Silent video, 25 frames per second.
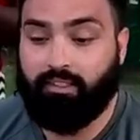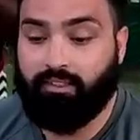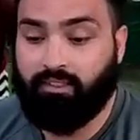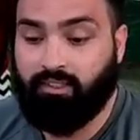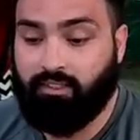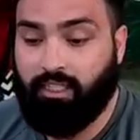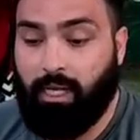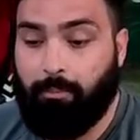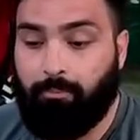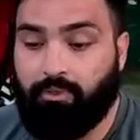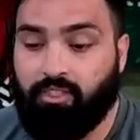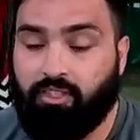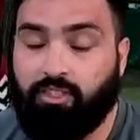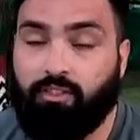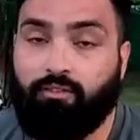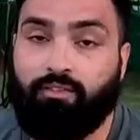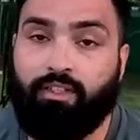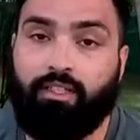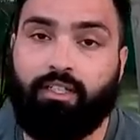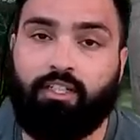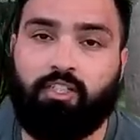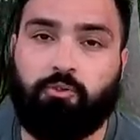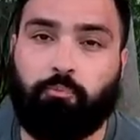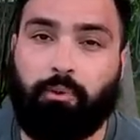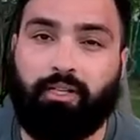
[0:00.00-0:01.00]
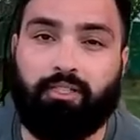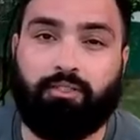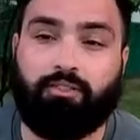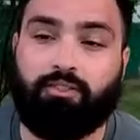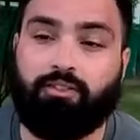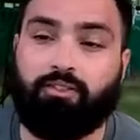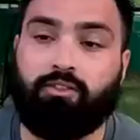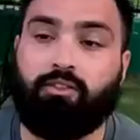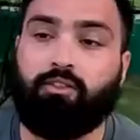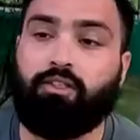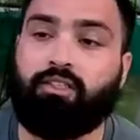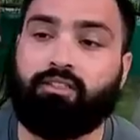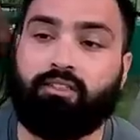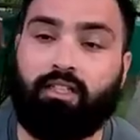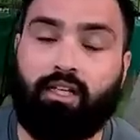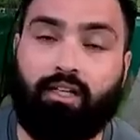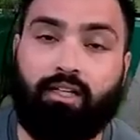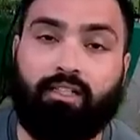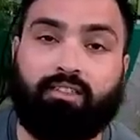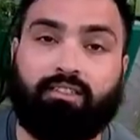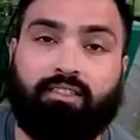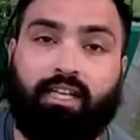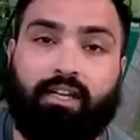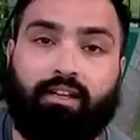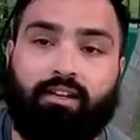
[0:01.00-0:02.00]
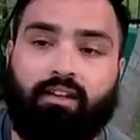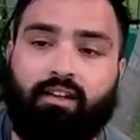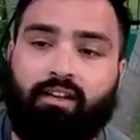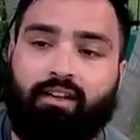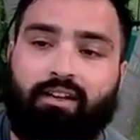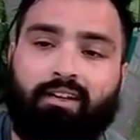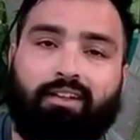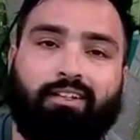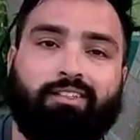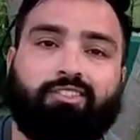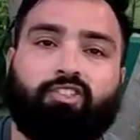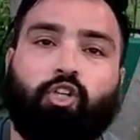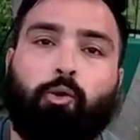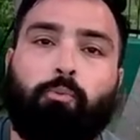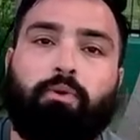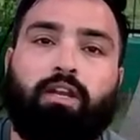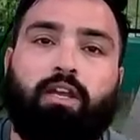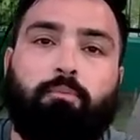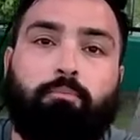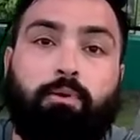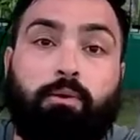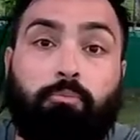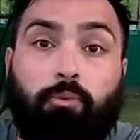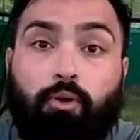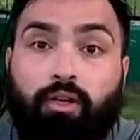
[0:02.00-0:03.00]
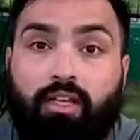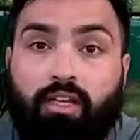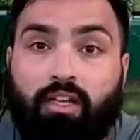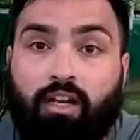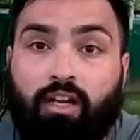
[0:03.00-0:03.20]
this type of souvenir special too? Because like I said, so many people